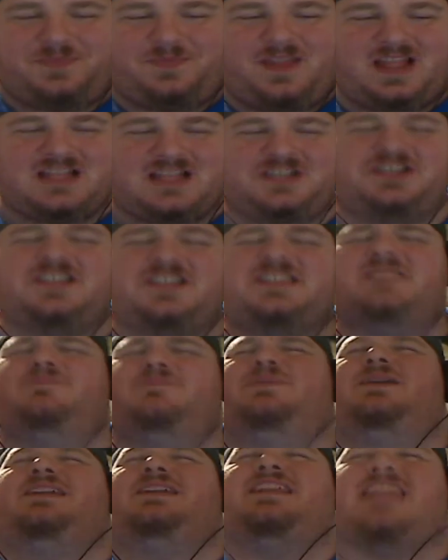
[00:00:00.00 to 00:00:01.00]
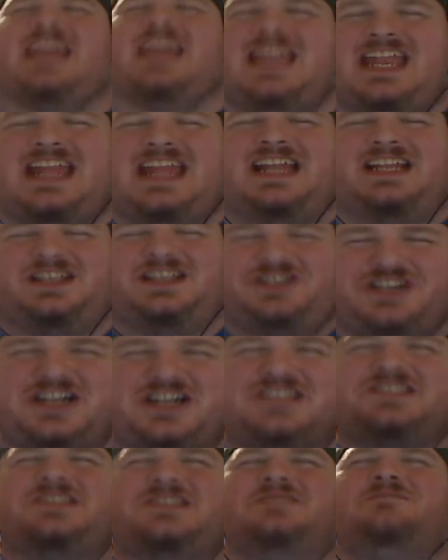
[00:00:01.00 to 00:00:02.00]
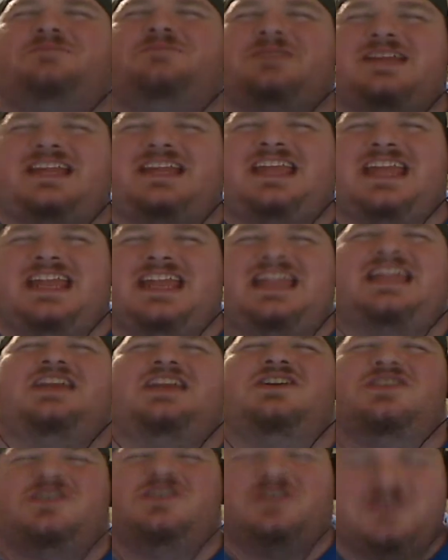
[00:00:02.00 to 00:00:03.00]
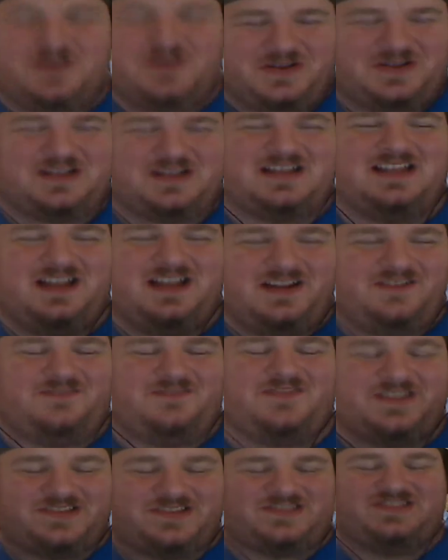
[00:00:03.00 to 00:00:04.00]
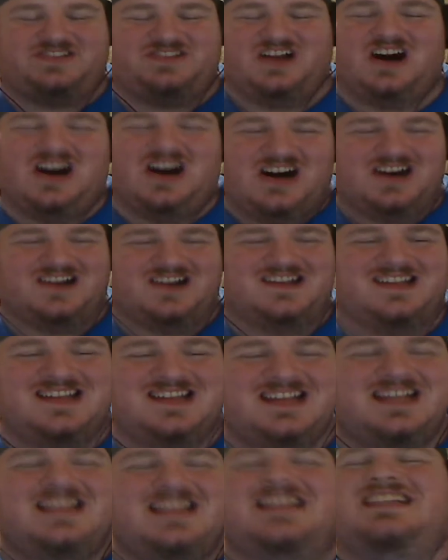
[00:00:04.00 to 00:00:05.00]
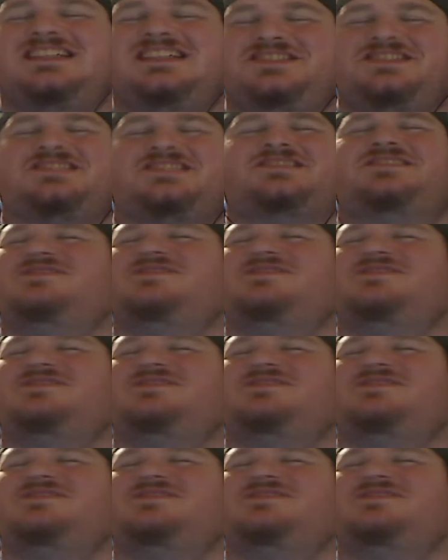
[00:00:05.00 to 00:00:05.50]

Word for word: just the beginning, just the beginning hook of the song just